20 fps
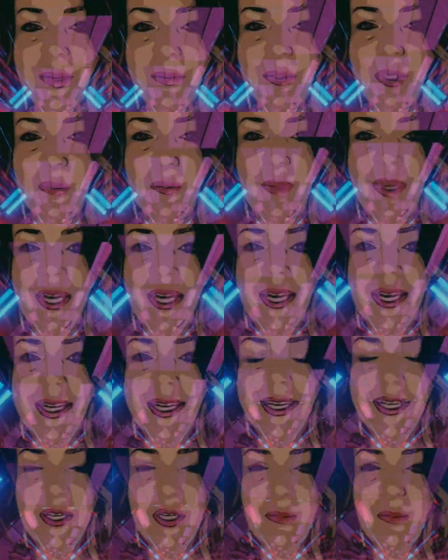
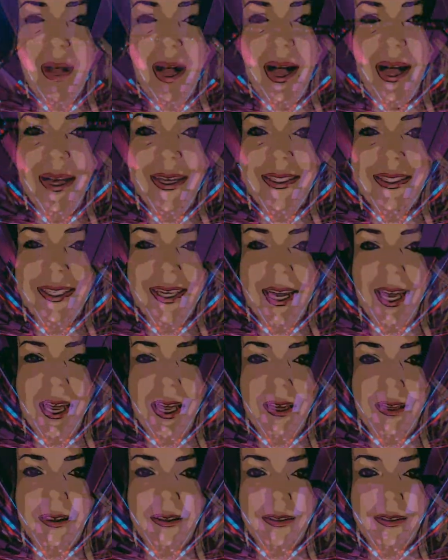repeating in your mind again?
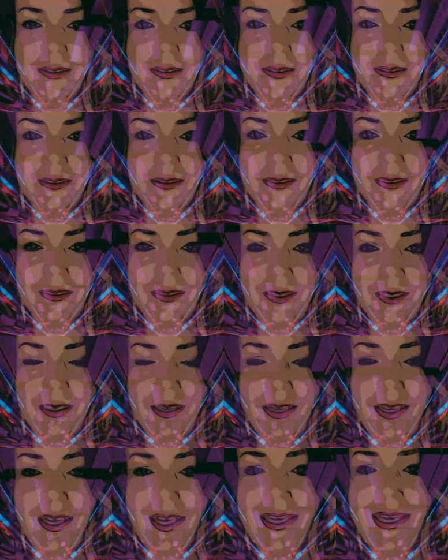
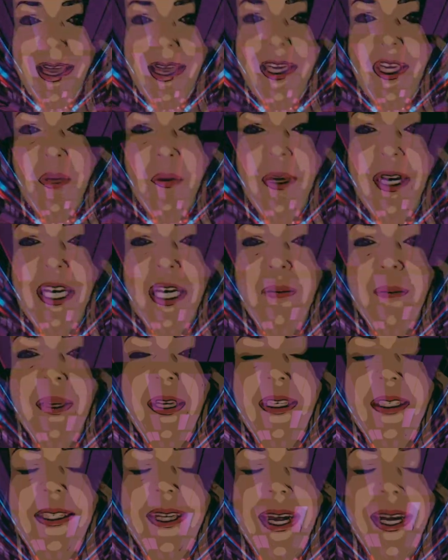Can you hear
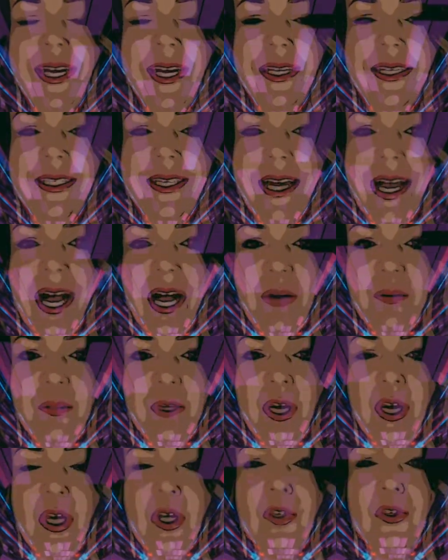me digging down
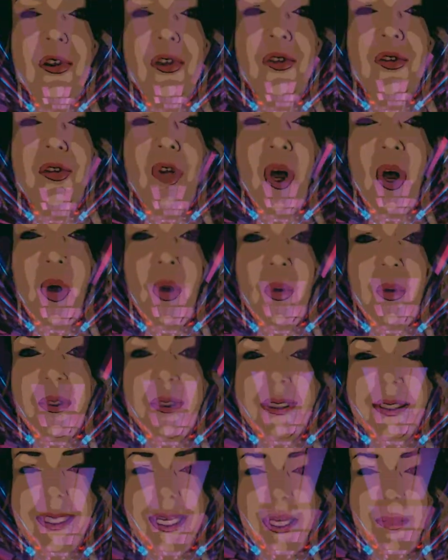so
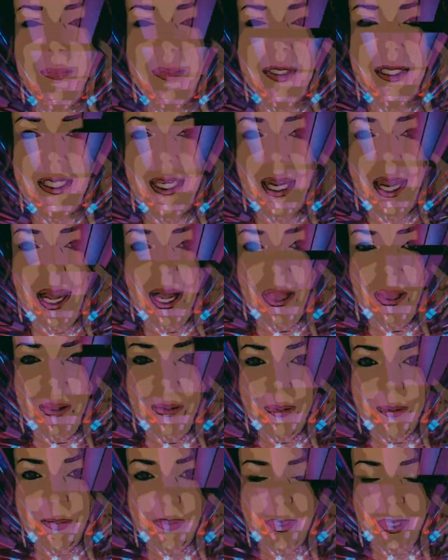deep down
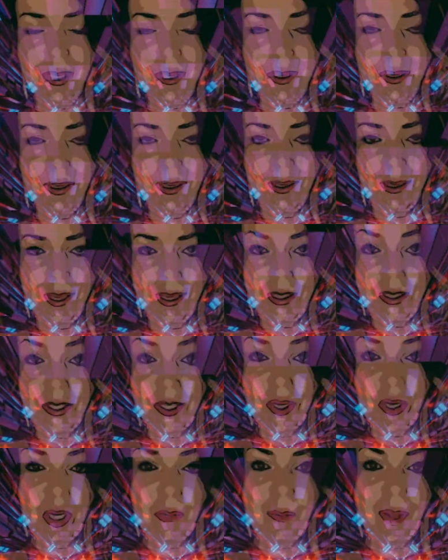into
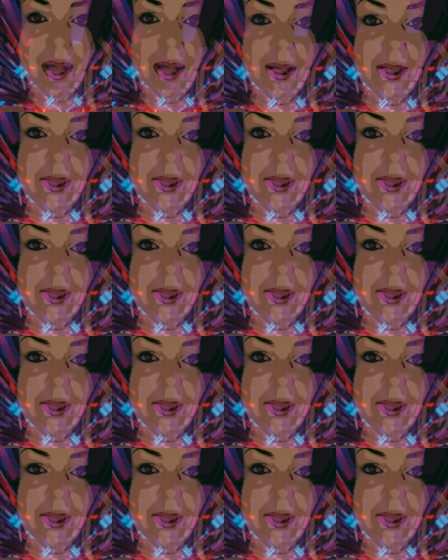your mind?